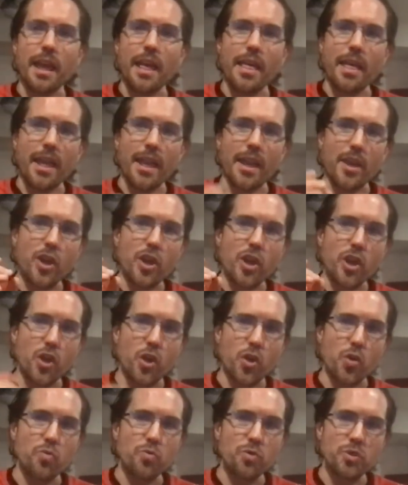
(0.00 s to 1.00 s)
a
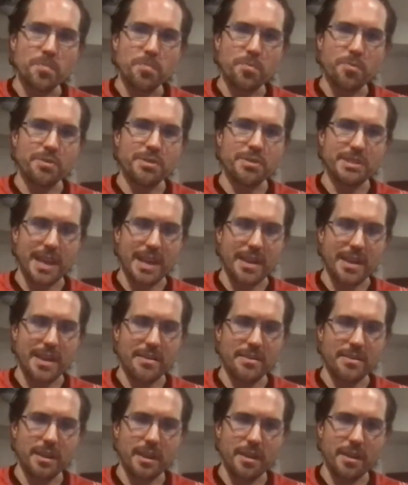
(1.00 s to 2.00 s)
huge percent
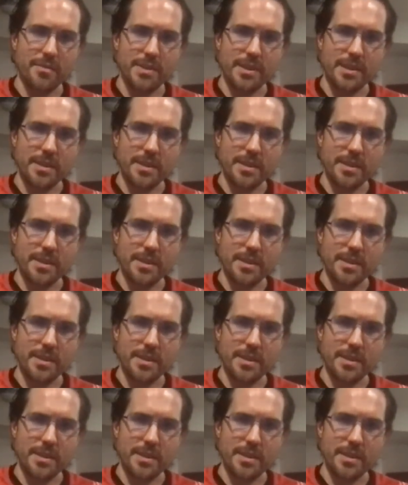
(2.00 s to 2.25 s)
of the